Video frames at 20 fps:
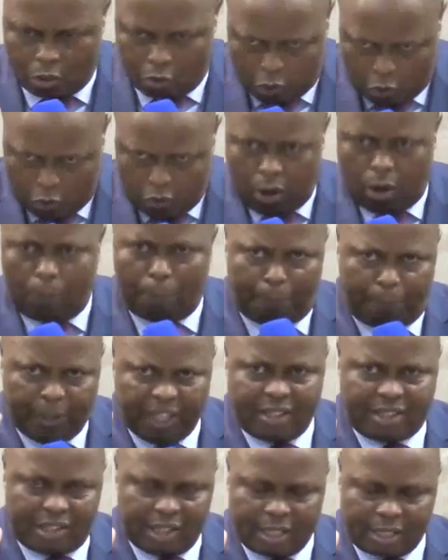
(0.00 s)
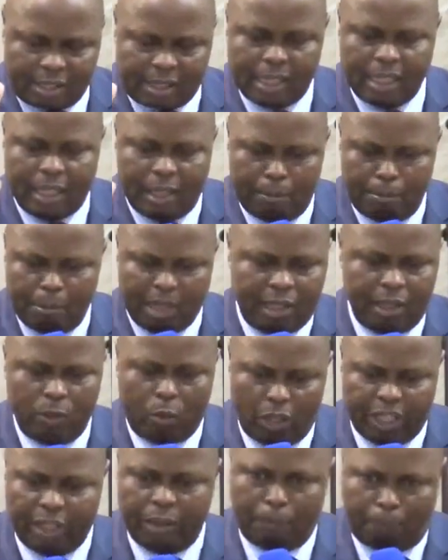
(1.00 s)
Through obedience, may
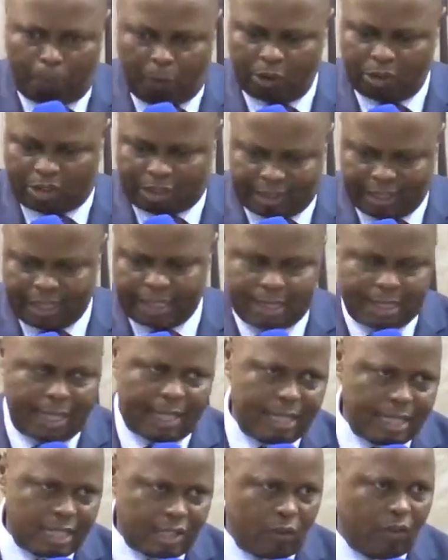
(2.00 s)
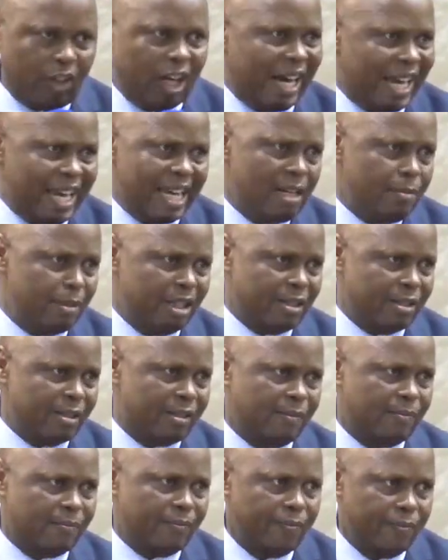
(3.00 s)
we possess the gate of our
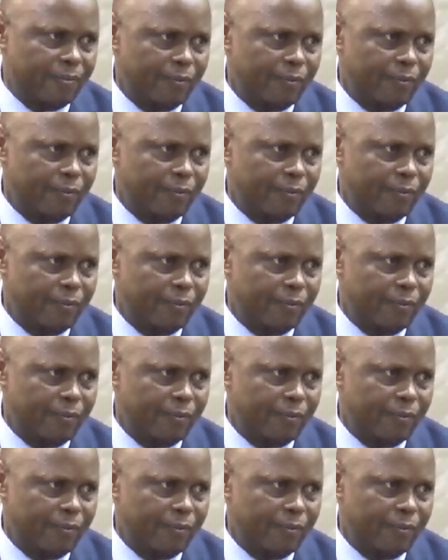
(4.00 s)
enemies.